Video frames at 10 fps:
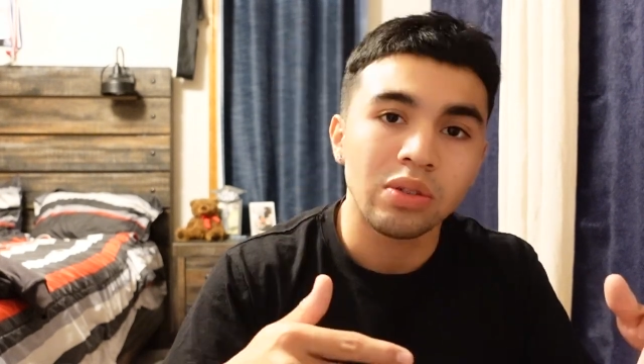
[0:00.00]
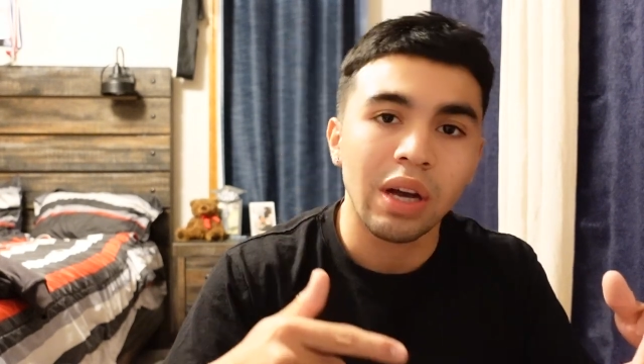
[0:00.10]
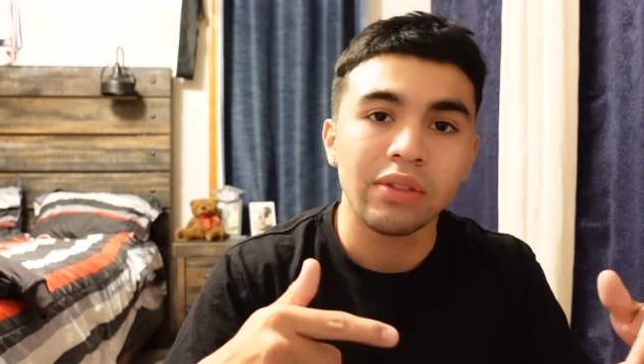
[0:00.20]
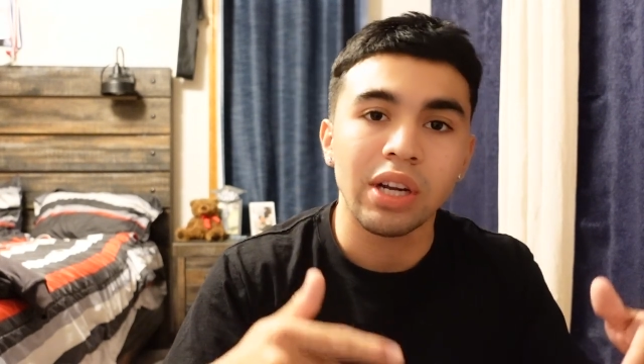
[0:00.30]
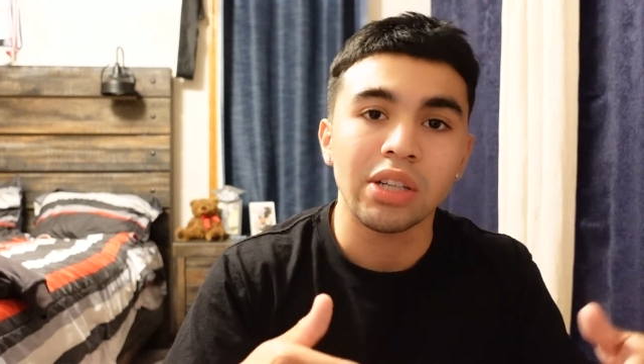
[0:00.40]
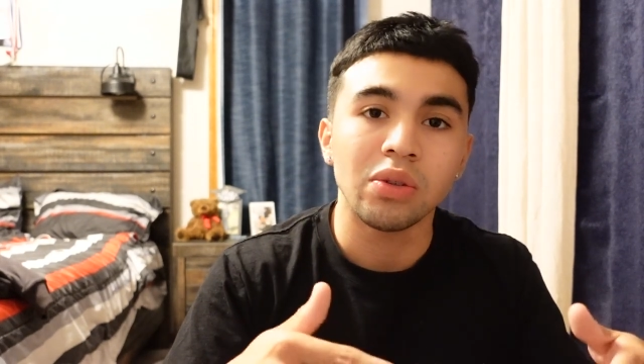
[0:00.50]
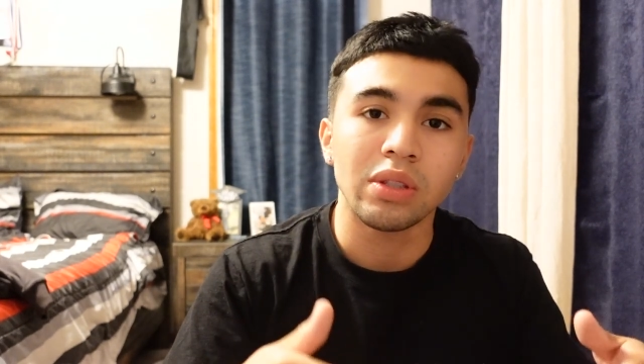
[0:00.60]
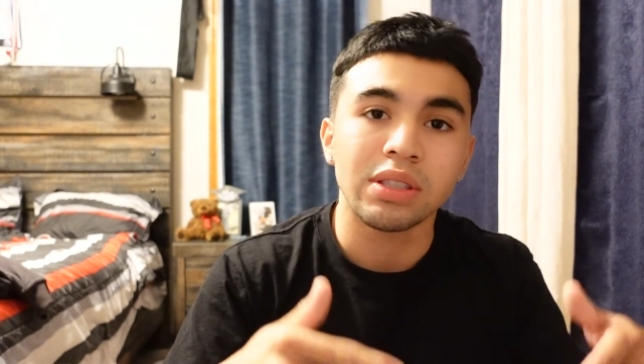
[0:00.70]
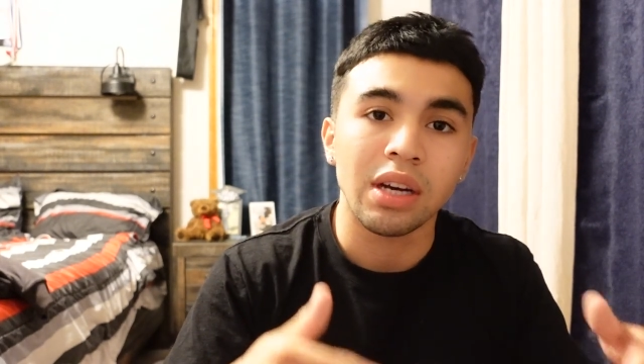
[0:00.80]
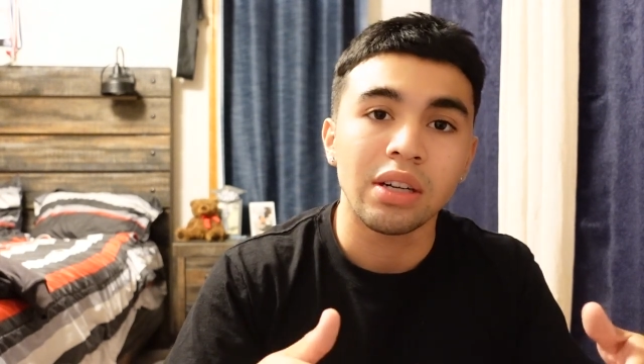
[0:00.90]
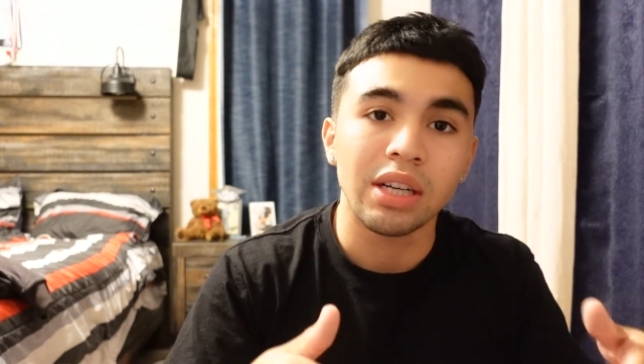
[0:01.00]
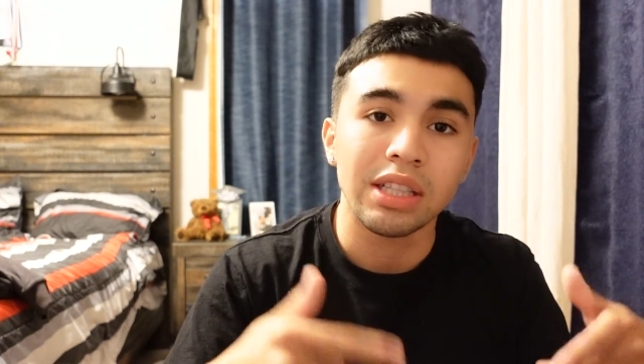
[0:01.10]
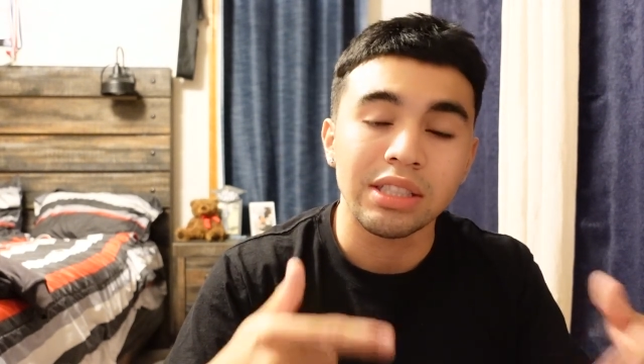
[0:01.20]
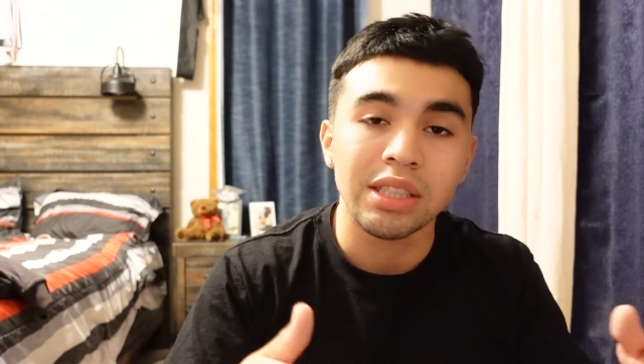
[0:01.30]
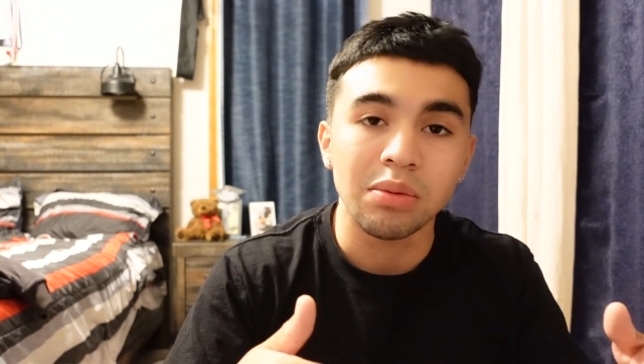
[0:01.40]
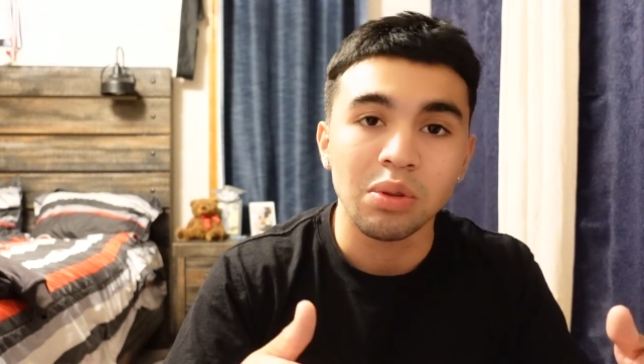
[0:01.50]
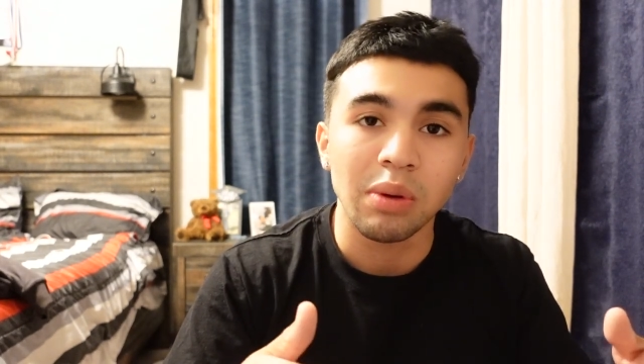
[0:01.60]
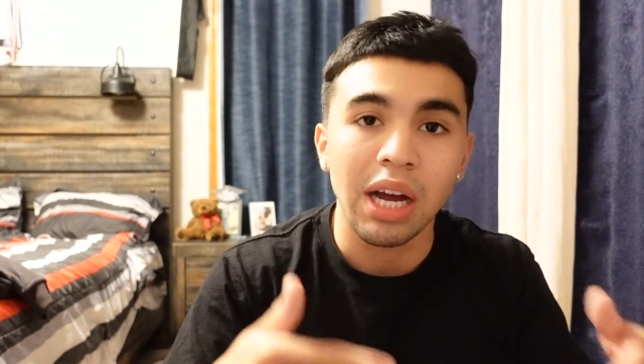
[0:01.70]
So after I do the sauna and the steam room,